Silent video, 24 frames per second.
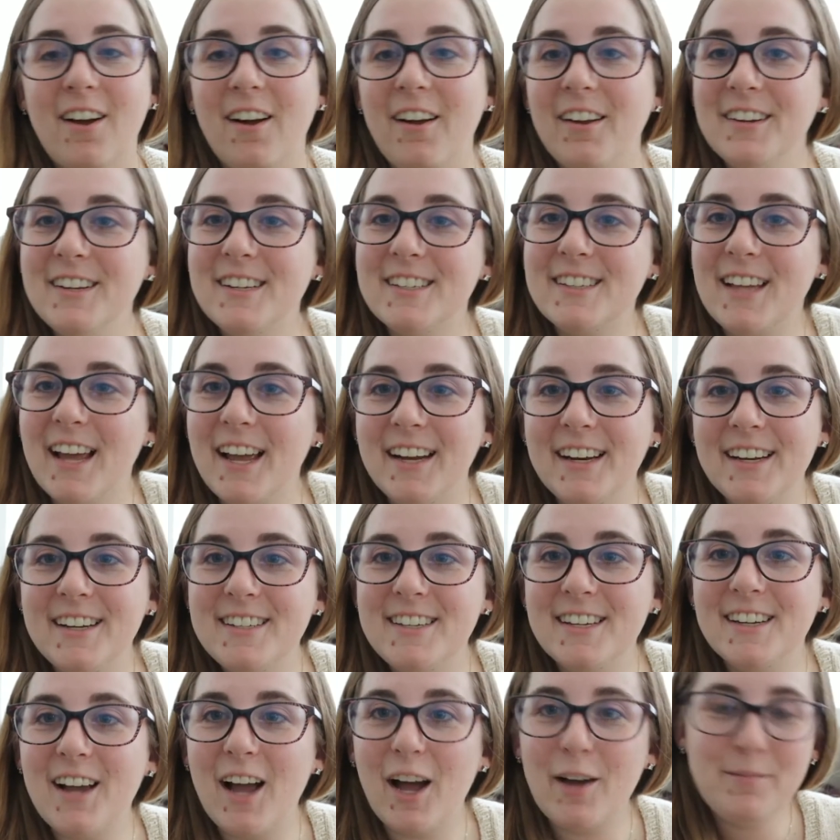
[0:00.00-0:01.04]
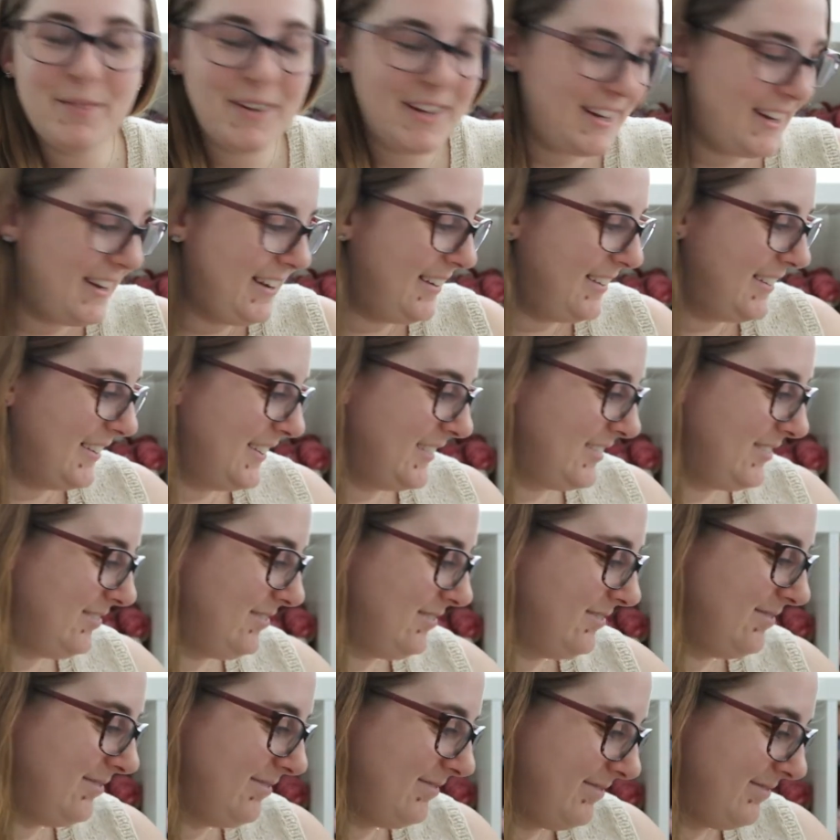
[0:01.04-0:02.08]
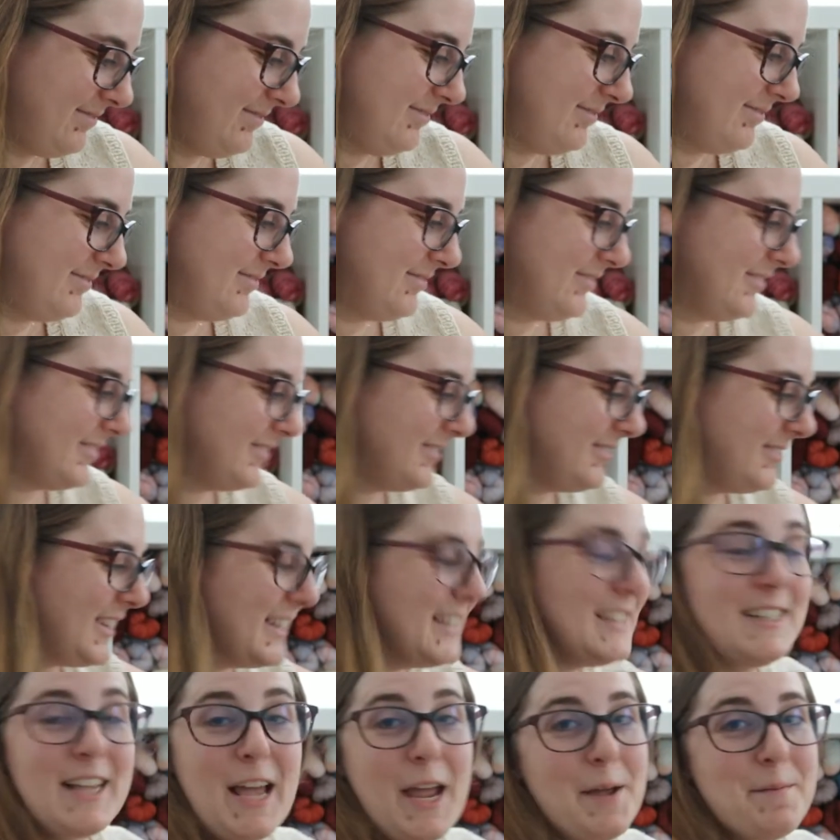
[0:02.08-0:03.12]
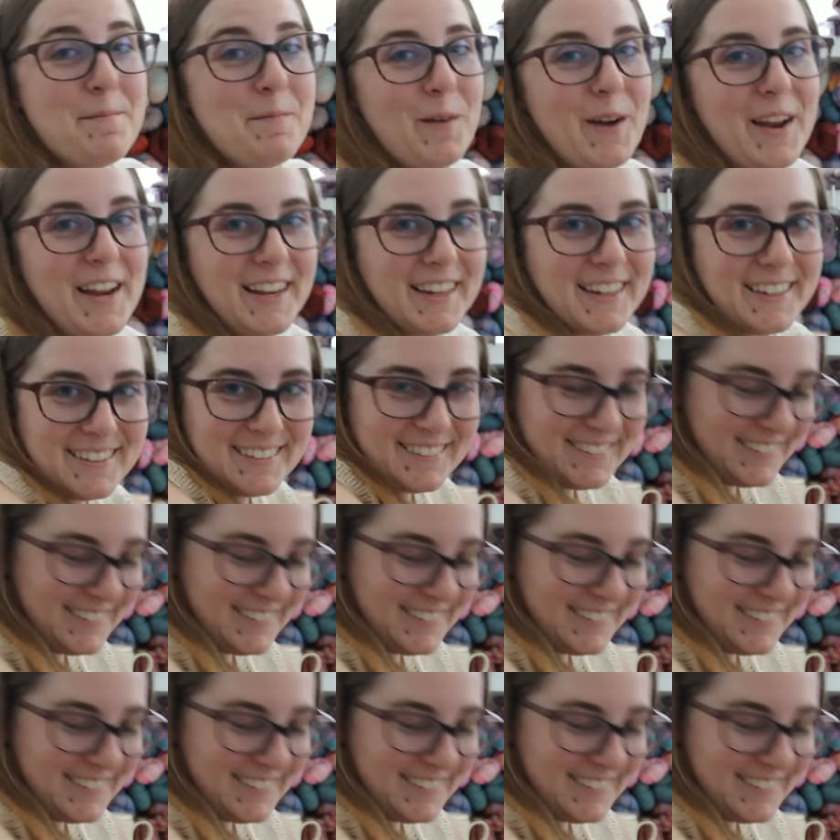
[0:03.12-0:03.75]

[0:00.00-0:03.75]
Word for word: all decided to come in the same week.